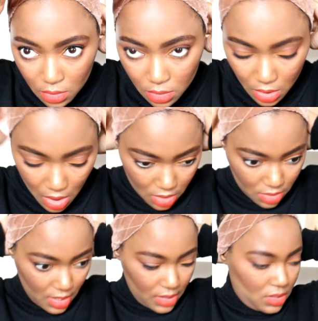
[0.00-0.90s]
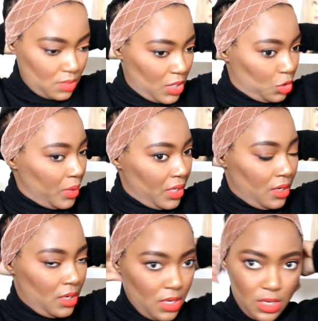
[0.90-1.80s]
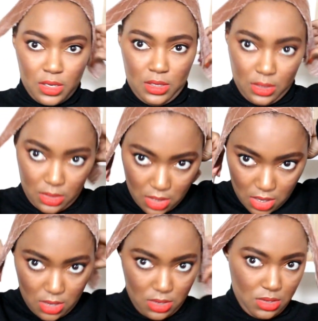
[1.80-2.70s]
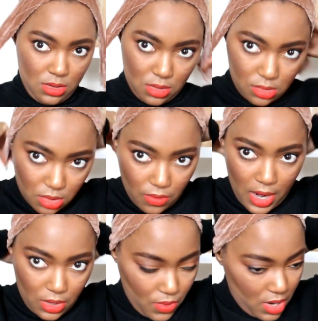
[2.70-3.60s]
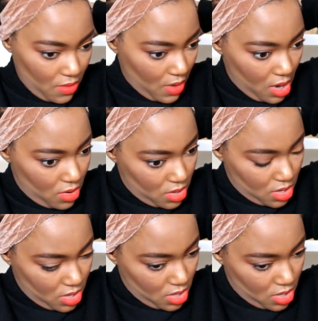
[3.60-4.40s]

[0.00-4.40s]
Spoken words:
Yeah, that's much better. It's the right way around.